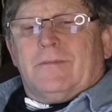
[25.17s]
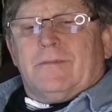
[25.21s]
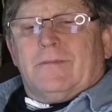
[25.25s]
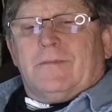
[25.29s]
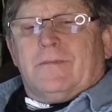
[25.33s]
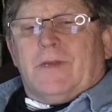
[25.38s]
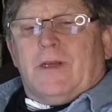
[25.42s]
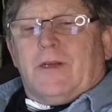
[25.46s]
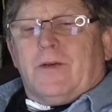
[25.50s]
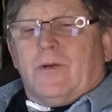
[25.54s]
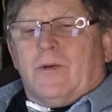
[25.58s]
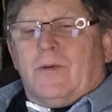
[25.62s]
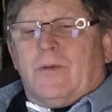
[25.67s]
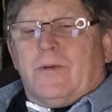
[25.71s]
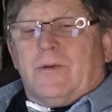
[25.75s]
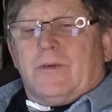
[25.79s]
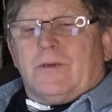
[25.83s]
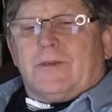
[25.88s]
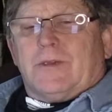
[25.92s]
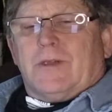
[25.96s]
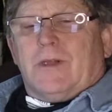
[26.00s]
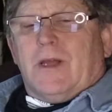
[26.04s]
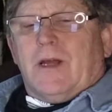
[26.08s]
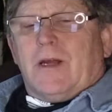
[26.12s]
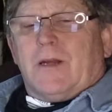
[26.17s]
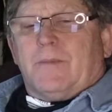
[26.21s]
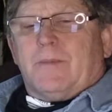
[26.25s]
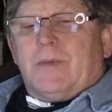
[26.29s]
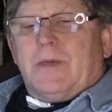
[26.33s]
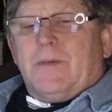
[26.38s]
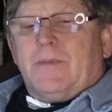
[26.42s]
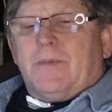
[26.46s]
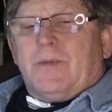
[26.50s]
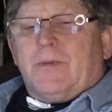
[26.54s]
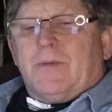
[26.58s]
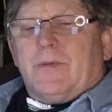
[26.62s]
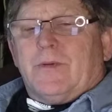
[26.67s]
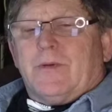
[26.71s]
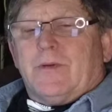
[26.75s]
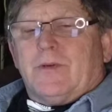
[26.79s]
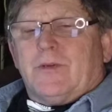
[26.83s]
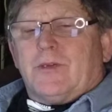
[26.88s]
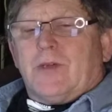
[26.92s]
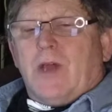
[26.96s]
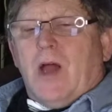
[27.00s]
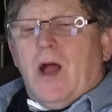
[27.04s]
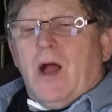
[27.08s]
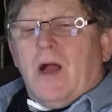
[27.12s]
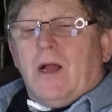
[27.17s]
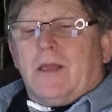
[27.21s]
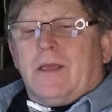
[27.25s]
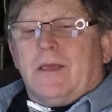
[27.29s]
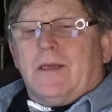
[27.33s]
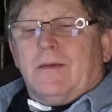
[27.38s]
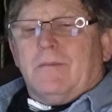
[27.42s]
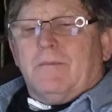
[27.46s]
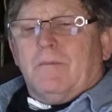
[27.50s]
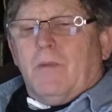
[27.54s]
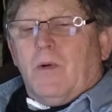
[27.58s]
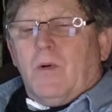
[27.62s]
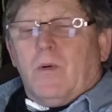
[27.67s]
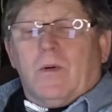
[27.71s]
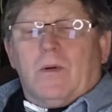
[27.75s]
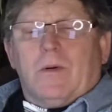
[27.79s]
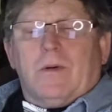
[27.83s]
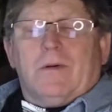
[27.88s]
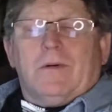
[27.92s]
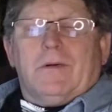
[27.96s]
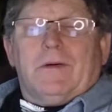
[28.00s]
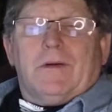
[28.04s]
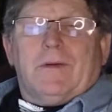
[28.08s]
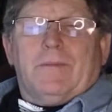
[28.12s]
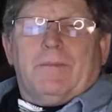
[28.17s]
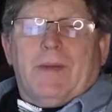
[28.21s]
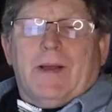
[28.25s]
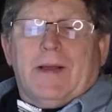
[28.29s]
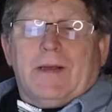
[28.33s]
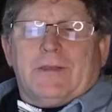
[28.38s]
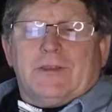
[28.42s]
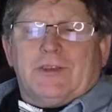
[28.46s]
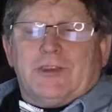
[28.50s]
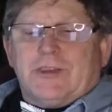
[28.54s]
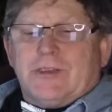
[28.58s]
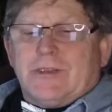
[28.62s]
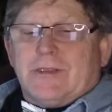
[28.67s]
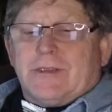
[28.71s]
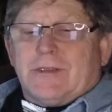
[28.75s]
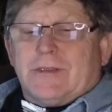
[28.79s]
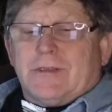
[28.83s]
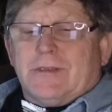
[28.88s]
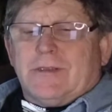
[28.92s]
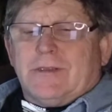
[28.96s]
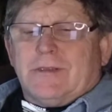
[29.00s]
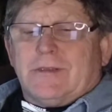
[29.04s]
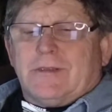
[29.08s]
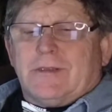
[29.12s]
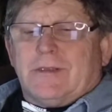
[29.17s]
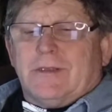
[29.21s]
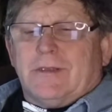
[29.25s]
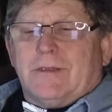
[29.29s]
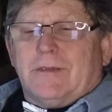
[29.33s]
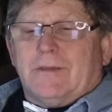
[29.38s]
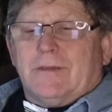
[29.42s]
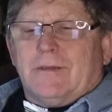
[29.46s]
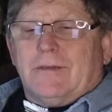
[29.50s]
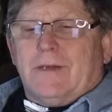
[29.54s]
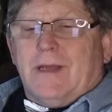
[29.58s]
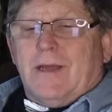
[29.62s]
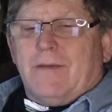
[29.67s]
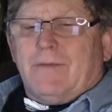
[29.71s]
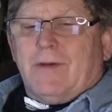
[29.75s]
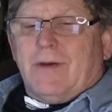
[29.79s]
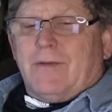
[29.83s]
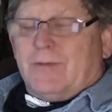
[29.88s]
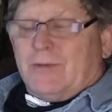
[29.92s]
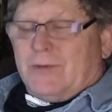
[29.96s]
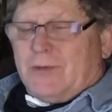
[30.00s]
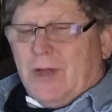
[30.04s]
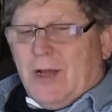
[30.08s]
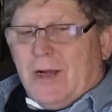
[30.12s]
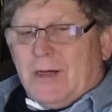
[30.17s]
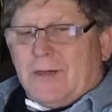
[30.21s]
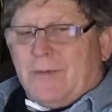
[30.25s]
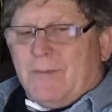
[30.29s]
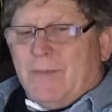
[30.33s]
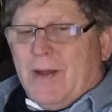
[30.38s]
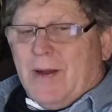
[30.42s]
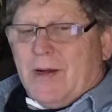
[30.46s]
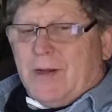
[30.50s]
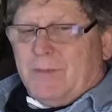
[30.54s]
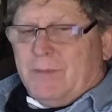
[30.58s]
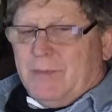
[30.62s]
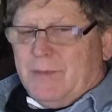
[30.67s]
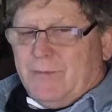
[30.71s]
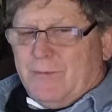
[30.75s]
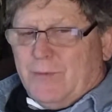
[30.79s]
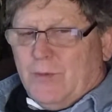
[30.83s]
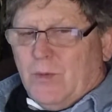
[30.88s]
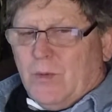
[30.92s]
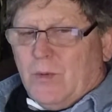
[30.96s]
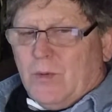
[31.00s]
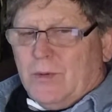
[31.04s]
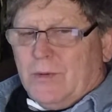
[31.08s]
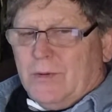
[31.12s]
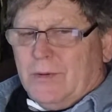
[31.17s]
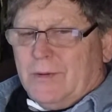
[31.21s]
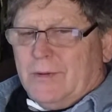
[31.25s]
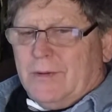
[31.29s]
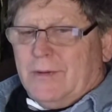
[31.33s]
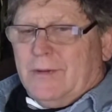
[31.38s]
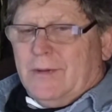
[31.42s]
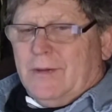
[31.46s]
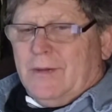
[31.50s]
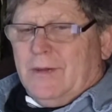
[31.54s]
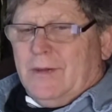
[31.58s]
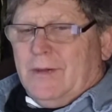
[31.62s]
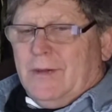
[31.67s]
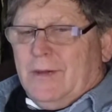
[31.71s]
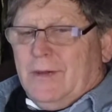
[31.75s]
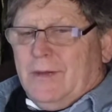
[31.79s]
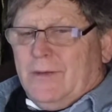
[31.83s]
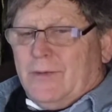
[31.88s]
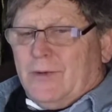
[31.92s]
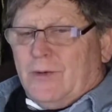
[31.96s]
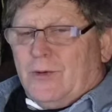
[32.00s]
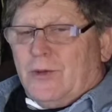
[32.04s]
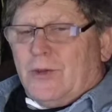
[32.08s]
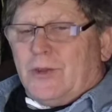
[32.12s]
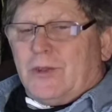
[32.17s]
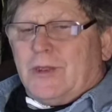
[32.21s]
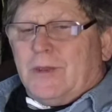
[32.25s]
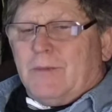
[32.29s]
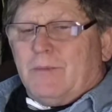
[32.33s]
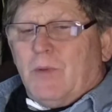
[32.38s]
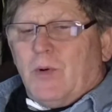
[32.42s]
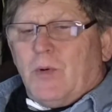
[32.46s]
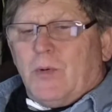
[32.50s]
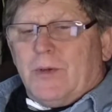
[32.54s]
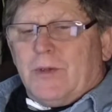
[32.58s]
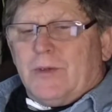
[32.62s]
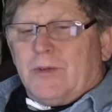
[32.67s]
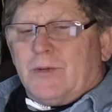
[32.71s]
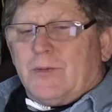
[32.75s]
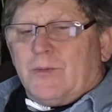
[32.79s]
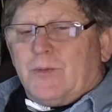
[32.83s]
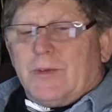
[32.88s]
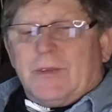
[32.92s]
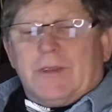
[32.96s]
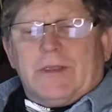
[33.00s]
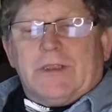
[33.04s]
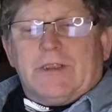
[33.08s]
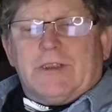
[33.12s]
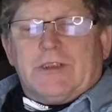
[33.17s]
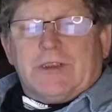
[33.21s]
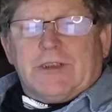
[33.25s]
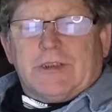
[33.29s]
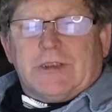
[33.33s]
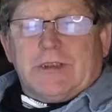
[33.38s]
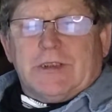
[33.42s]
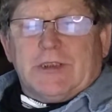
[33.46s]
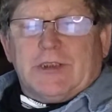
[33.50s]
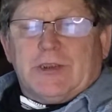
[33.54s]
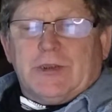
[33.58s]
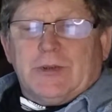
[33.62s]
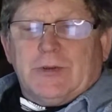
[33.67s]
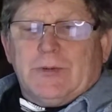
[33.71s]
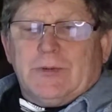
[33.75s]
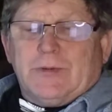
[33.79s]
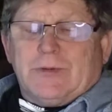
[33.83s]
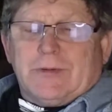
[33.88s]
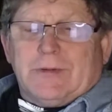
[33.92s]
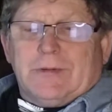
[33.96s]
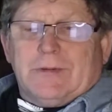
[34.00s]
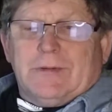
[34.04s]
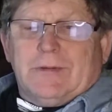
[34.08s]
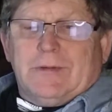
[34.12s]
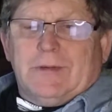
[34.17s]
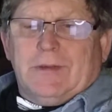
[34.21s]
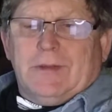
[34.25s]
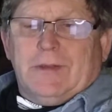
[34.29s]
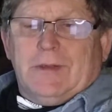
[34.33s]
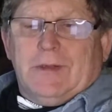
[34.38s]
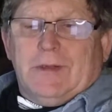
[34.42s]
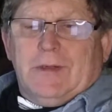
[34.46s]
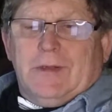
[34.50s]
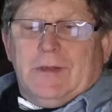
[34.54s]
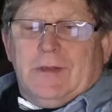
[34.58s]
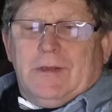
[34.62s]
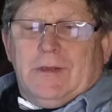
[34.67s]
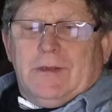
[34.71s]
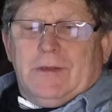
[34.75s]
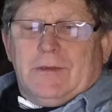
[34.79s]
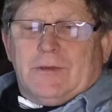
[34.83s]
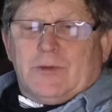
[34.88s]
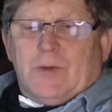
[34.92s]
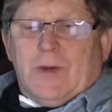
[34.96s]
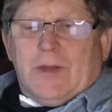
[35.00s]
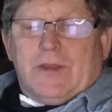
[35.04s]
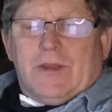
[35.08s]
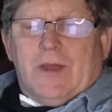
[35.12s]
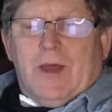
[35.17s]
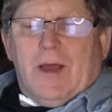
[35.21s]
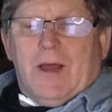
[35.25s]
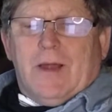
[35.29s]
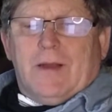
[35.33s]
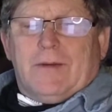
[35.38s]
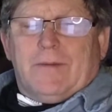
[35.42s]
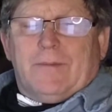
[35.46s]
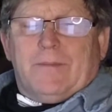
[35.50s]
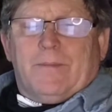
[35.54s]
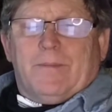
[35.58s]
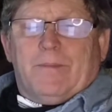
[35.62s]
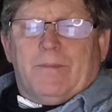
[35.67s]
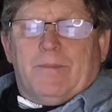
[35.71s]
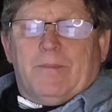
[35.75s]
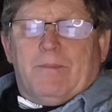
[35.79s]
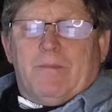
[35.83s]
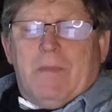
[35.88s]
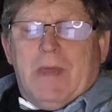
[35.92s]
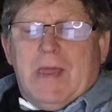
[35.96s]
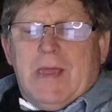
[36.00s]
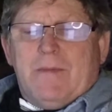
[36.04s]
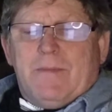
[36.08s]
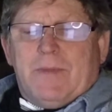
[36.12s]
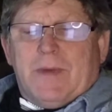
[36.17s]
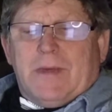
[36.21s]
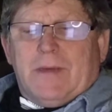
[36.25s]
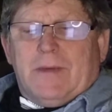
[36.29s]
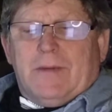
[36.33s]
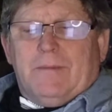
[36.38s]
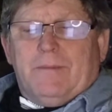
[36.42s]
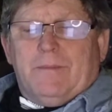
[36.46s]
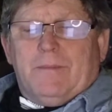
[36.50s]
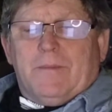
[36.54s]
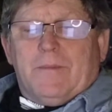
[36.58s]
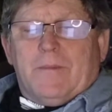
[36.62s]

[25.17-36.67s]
I know there's a lot of people that are talking more about Jesus than have ever talked about him before, and they're looking more into religious issues, and so I thought maybe